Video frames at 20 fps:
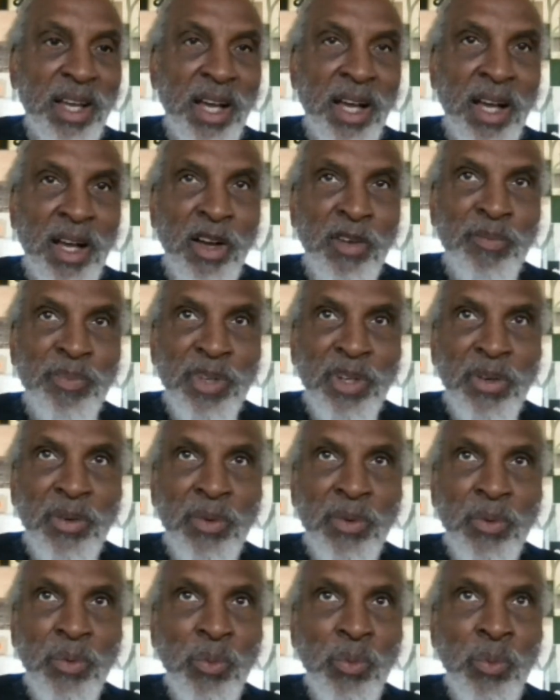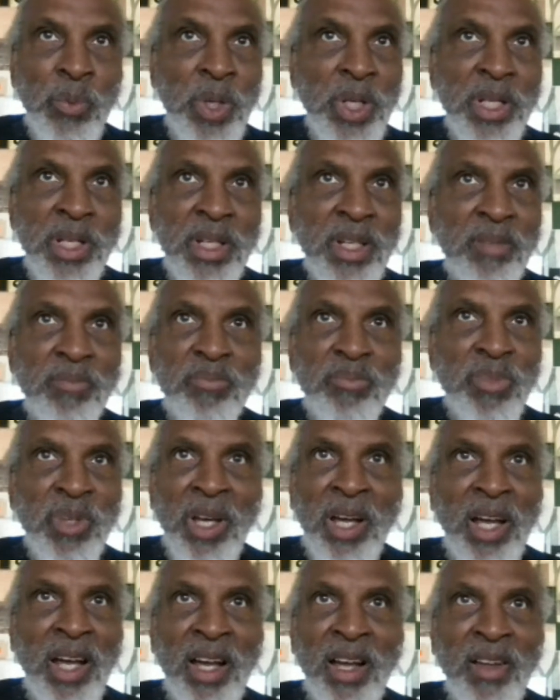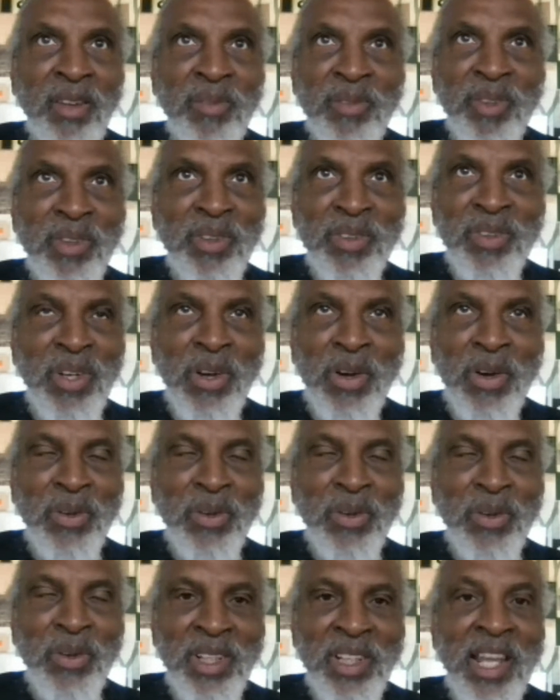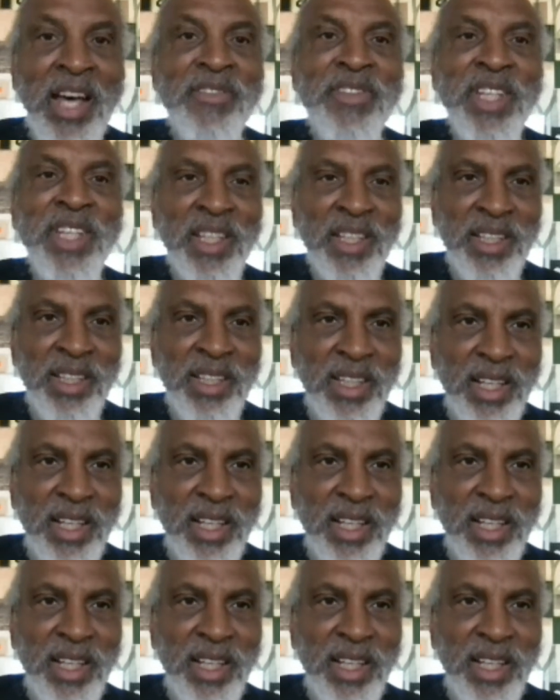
Uh, read, uh, you know, Loving.